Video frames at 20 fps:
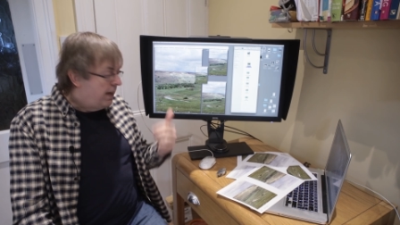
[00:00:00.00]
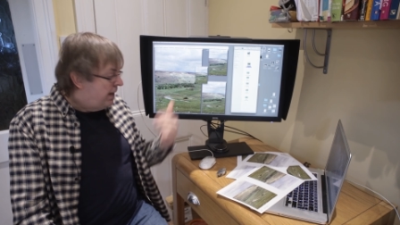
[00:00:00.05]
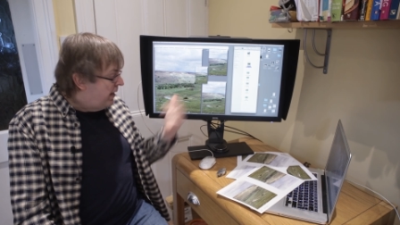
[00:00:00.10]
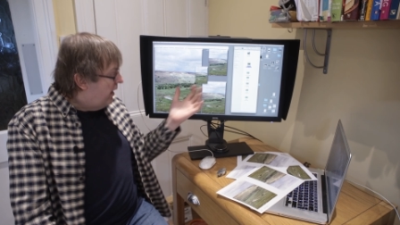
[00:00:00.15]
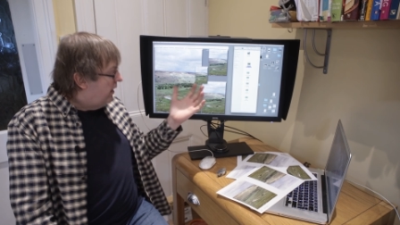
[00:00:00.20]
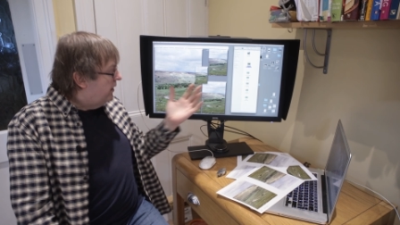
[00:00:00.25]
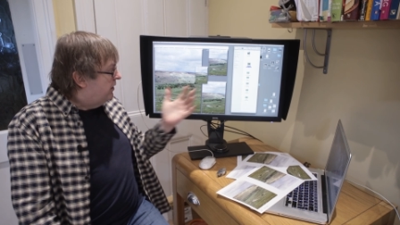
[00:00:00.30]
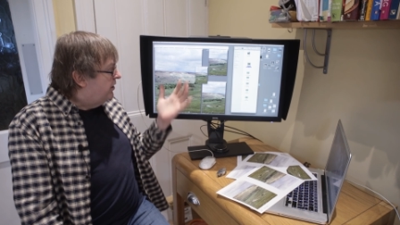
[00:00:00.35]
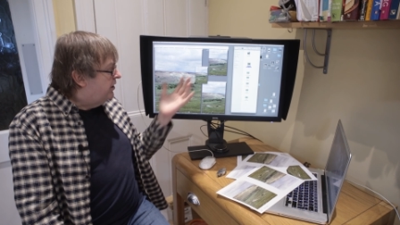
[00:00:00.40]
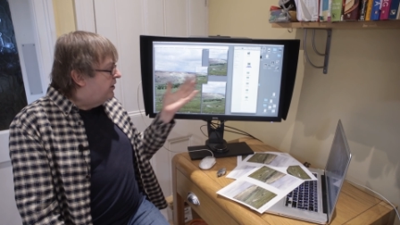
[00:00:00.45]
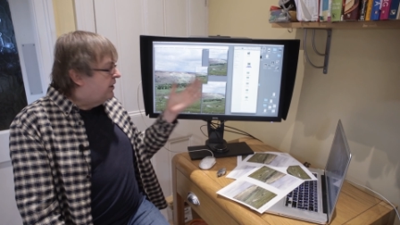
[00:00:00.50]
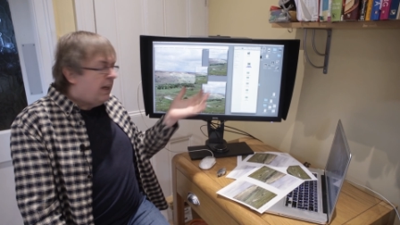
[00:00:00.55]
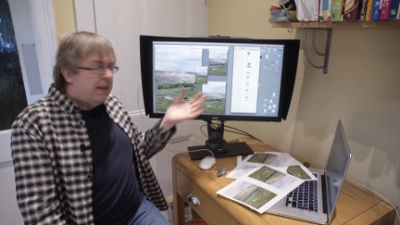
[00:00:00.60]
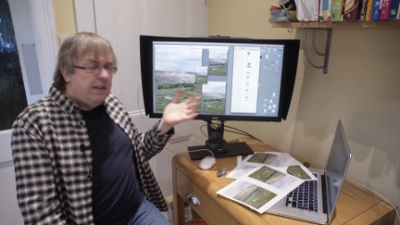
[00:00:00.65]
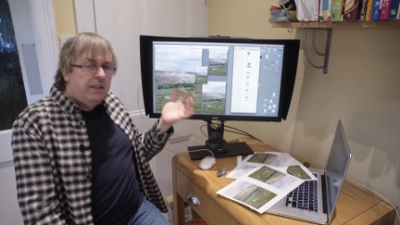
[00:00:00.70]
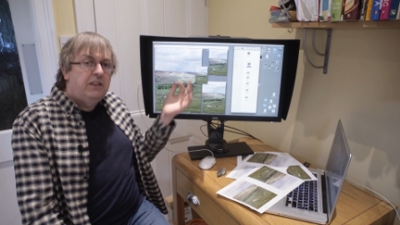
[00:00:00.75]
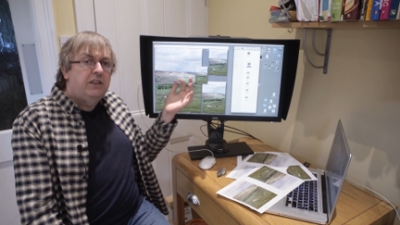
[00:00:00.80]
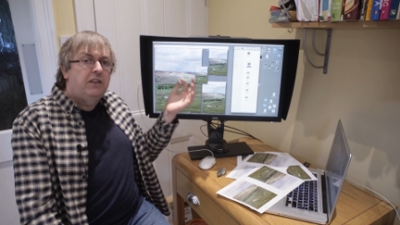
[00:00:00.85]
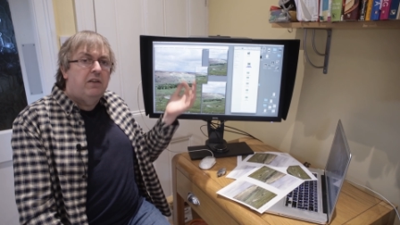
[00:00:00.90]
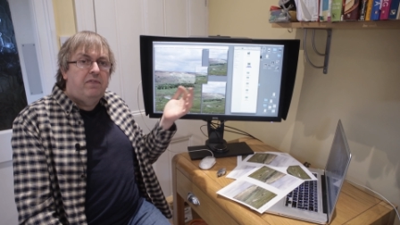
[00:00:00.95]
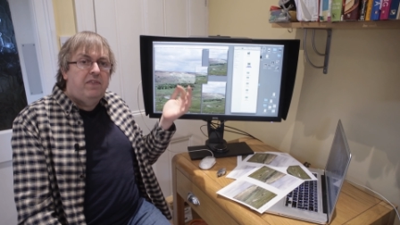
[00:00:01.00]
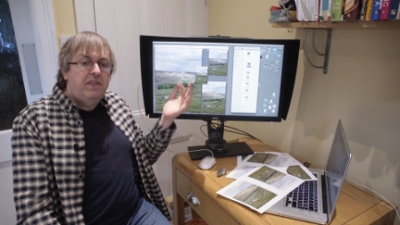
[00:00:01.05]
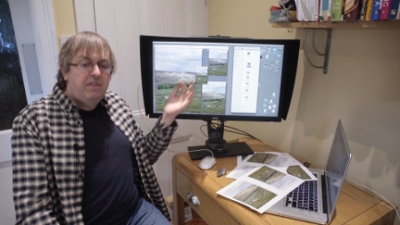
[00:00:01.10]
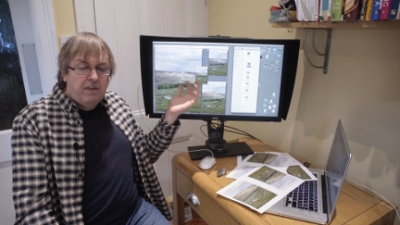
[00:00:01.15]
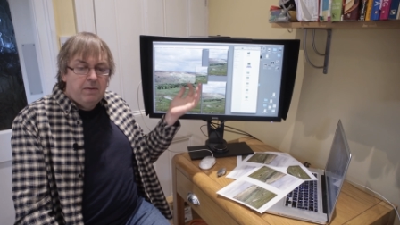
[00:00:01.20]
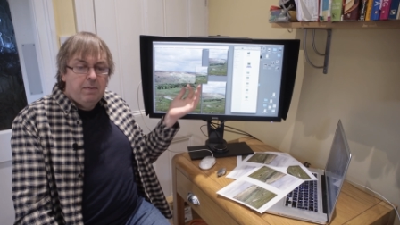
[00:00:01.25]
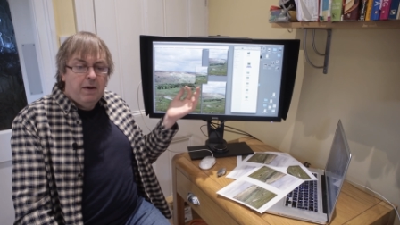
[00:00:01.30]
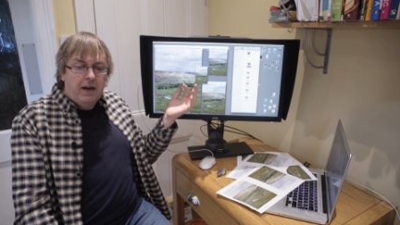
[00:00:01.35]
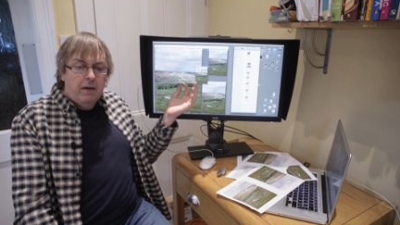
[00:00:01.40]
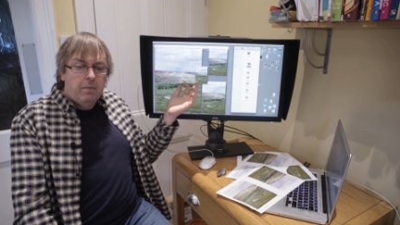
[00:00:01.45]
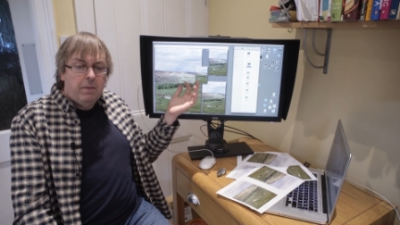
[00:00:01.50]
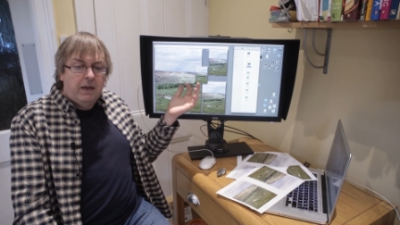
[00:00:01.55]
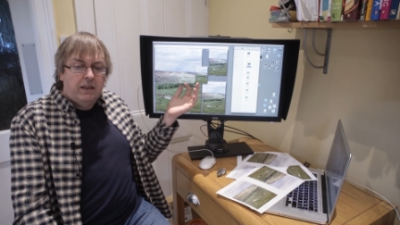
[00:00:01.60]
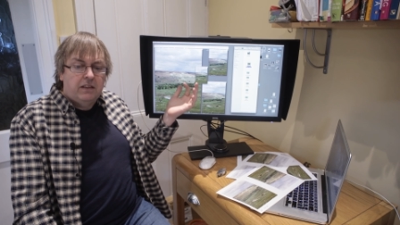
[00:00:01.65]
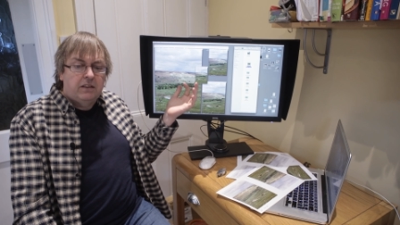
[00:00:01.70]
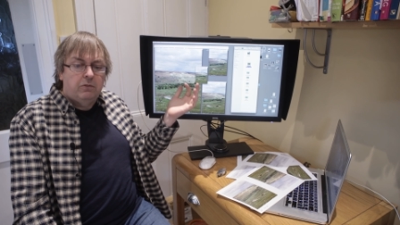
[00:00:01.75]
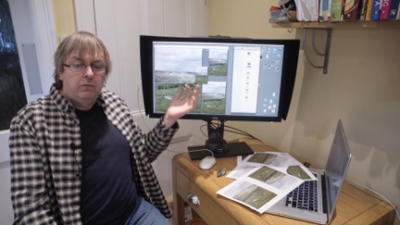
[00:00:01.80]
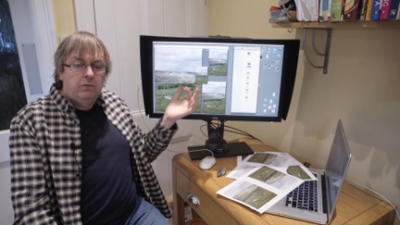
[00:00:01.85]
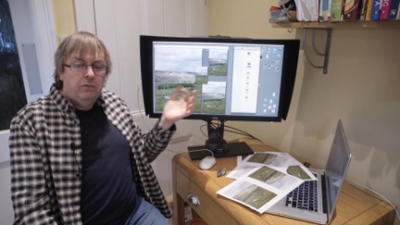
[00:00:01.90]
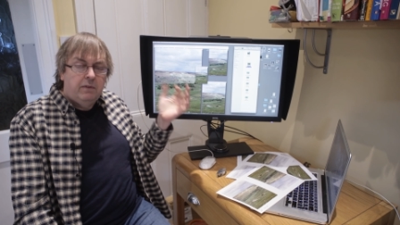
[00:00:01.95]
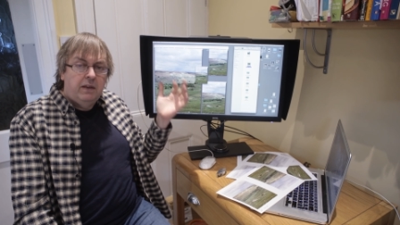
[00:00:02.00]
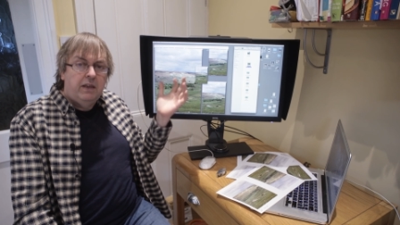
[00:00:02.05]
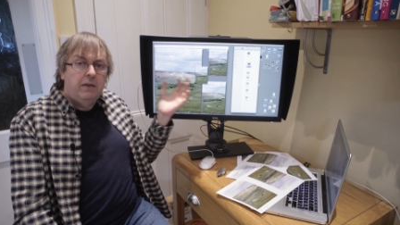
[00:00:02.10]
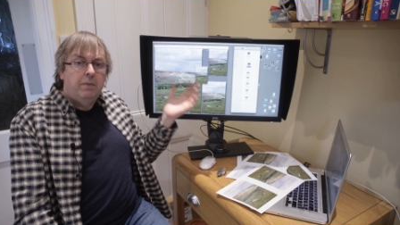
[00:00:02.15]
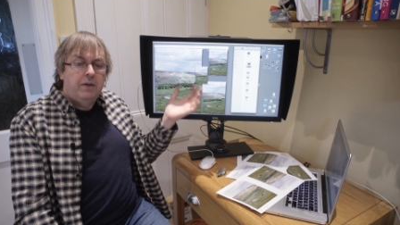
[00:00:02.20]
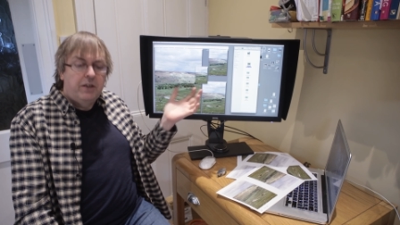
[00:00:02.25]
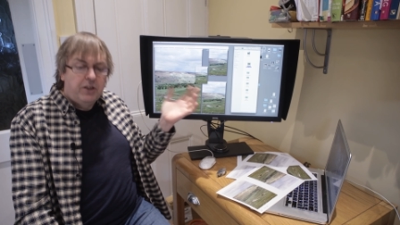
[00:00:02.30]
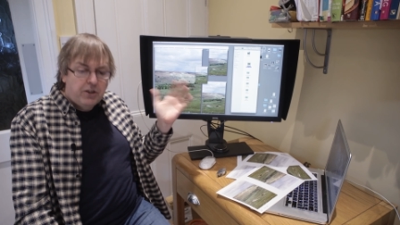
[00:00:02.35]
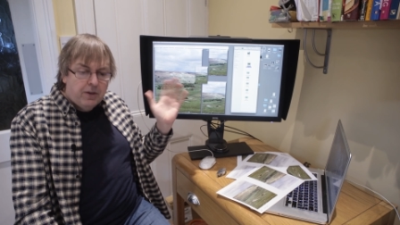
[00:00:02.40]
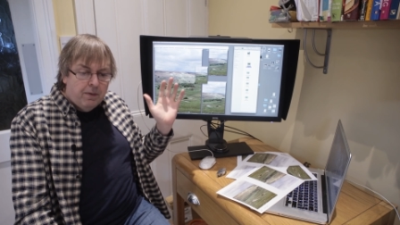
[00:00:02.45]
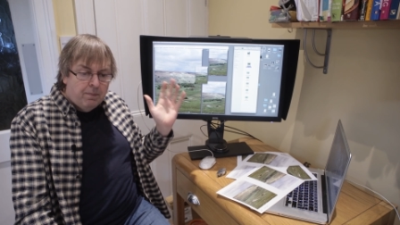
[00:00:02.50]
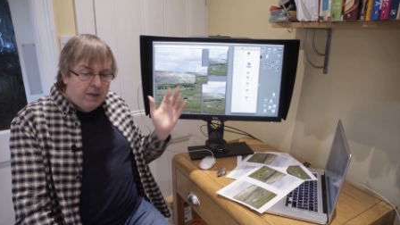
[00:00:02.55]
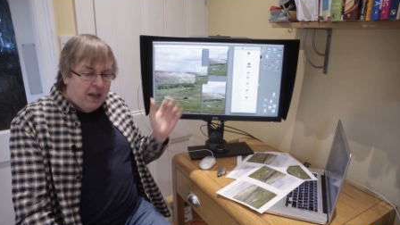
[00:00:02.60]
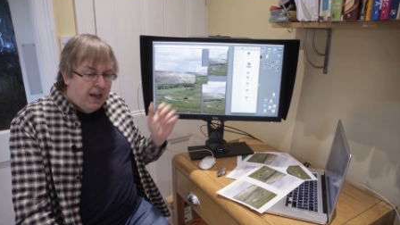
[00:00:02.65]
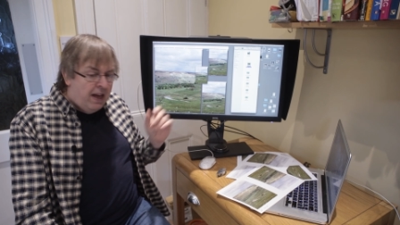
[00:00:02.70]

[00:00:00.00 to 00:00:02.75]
Now, as I say, this is a 50 megapixel image.